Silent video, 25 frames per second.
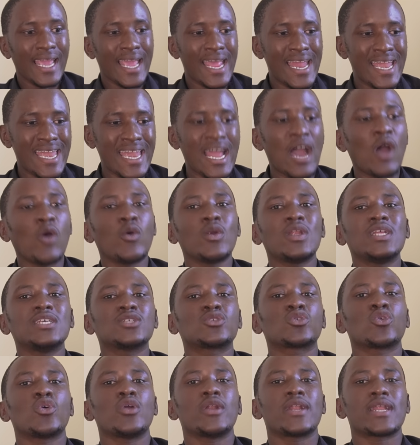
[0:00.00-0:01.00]
And now with
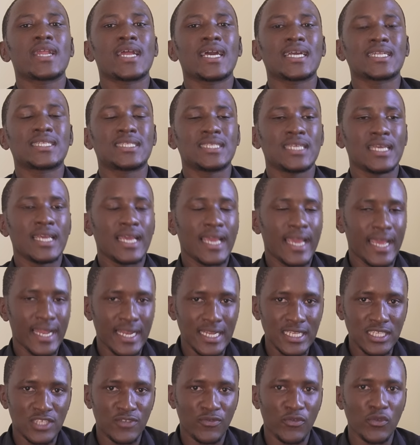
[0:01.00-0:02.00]
his contract
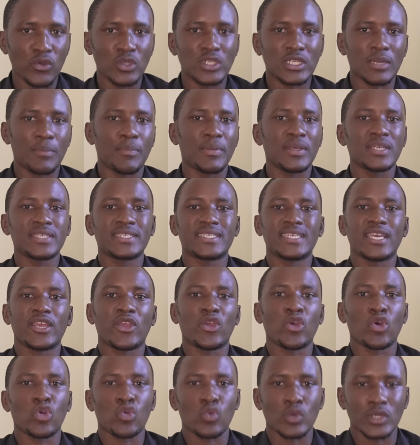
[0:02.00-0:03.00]
and his future being
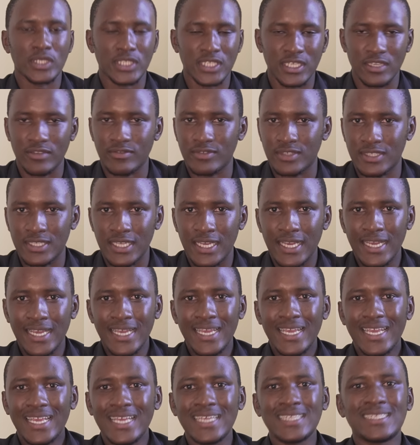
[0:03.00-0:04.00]
secured with Chiefs,
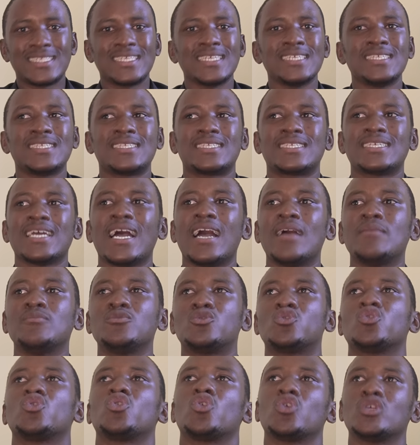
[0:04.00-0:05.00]
it is time
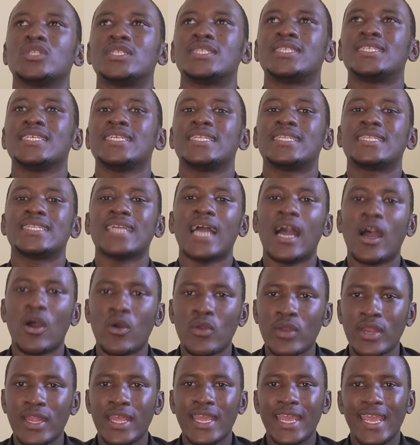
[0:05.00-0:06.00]
to not sit
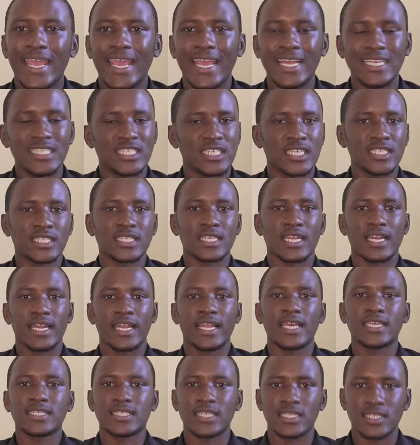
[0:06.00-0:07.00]
down and just
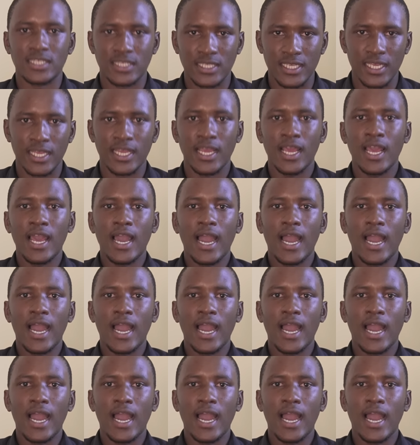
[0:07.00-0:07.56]
relax and say,